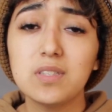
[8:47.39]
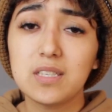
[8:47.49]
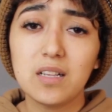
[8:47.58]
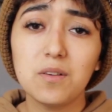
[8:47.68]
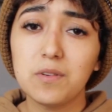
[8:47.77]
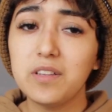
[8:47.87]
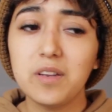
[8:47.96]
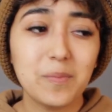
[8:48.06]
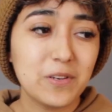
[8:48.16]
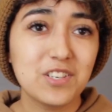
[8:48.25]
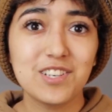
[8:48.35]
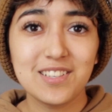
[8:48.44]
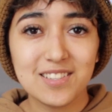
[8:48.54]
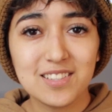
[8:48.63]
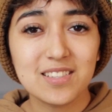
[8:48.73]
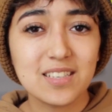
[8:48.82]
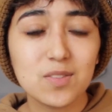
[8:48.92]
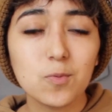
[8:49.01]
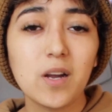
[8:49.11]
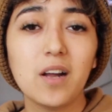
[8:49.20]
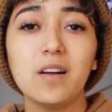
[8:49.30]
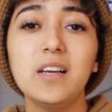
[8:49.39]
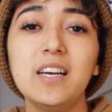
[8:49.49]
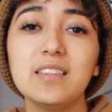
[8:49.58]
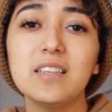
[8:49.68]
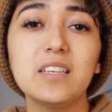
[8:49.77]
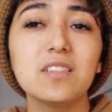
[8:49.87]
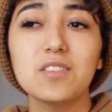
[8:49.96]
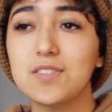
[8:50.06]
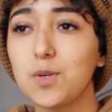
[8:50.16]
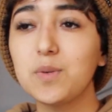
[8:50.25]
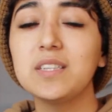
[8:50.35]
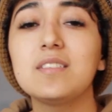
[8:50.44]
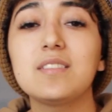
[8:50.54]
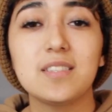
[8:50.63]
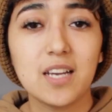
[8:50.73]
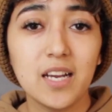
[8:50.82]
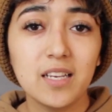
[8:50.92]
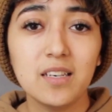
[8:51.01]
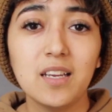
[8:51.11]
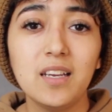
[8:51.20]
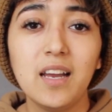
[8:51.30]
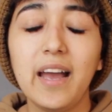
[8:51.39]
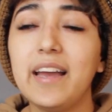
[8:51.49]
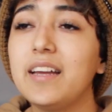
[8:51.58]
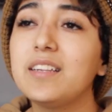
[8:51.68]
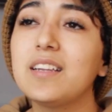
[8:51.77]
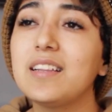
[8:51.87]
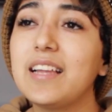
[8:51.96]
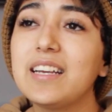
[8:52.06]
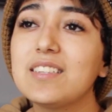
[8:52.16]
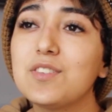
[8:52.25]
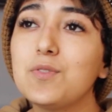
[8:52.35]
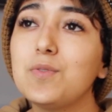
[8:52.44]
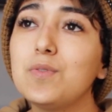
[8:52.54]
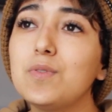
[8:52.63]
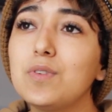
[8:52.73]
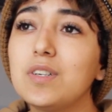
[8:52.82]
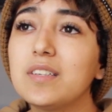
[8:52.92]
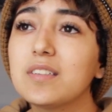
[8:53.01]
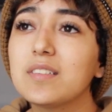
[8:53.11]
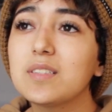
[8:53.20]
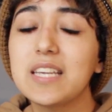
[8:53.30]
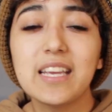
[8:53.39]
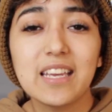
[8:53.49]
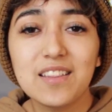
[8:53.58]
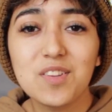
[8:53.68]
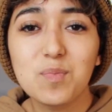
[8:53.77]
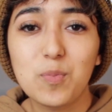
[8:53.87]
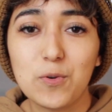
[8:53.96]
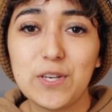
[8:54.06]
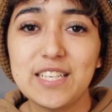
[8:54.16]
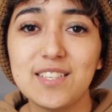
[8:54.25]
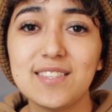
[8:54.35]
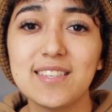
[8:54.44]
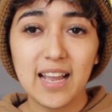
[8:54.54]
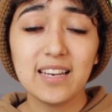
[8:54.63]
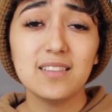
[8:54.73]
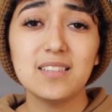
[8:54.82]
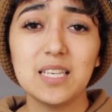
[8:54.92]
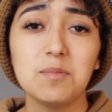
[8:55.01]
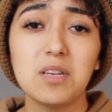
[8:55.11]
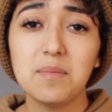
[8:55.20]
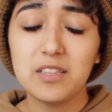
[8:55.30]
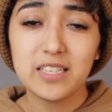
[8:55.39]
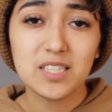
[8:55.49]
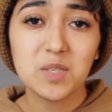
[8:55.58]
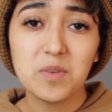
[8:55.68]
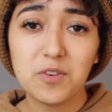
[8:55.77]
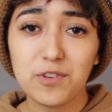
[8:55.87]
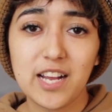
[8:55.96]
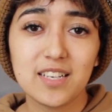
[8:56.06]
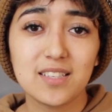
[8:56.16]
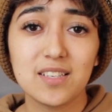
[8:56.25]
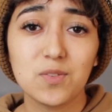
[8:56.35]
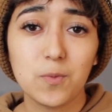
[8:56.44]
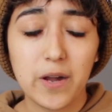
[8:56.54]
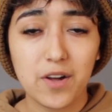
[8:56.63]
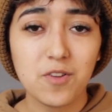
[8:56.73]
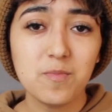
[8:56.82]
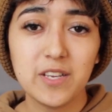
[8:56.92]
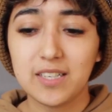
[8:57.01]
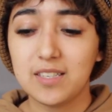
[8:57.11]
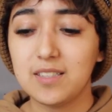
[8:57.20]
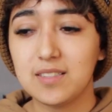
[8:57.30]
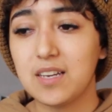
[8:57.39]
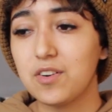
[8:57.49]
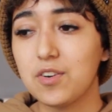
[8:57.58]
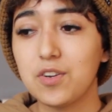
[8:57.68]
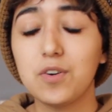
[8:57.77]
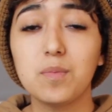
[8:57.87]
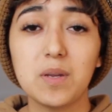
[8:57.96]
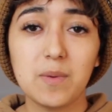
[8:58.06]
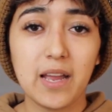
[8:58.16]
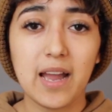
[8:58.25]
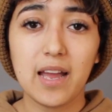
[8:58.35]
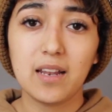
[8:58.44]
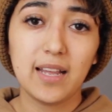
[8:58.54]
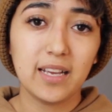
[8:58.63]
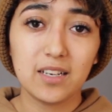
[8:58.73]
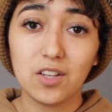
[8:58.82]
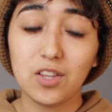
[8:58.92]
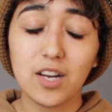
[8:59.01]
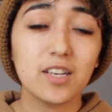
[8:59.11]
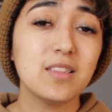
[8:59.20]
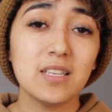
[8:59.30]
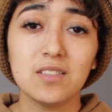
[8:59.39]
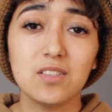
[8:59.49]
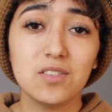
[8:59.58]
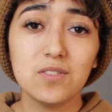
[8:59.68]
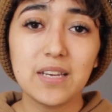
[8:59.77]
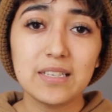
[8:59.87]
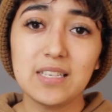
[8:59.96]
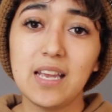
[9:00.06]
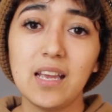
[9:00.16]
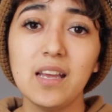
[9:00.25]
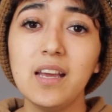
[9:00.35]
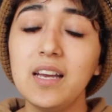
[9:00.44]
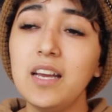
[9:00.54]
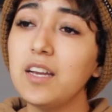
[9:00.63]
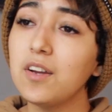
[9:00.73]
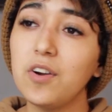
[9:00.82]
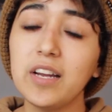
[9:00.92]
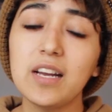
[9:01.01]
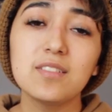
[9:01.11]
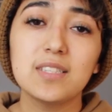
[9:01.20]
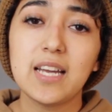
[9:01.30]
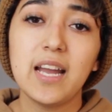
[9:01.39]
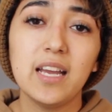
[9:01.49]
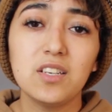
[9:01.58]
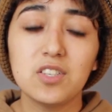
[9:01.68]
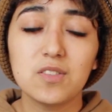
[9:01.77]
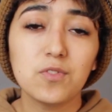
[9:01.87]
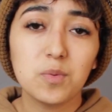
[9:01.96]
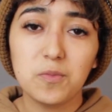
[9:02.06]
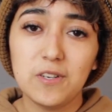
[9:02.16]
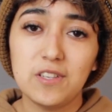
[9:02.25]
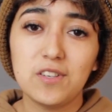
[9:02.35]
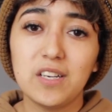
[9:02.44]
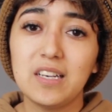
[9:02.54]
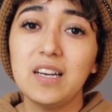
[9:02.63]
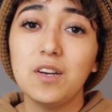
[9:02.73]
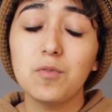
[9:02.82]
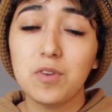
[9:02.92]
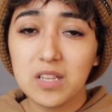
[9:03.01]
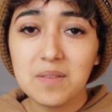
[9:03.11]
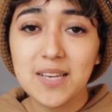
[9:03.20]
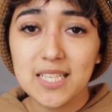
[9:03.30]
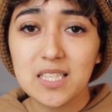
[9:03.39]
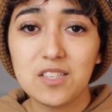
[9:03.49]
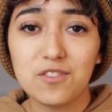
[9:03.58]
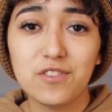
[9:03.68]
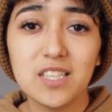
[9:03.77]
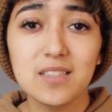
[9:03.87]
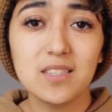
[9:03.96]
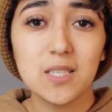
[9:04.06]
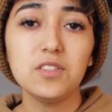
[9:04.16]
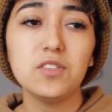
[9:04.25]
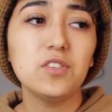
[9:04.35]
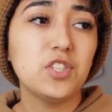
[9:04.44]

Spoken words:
Stella really appreciates this as well. They like to soak in the sun and like to take in the breeze, and at the same time it lets me relax as well, because I don't know, maybe I had like a lot of things to do that day, and going outside just for a breather really makes a difference. So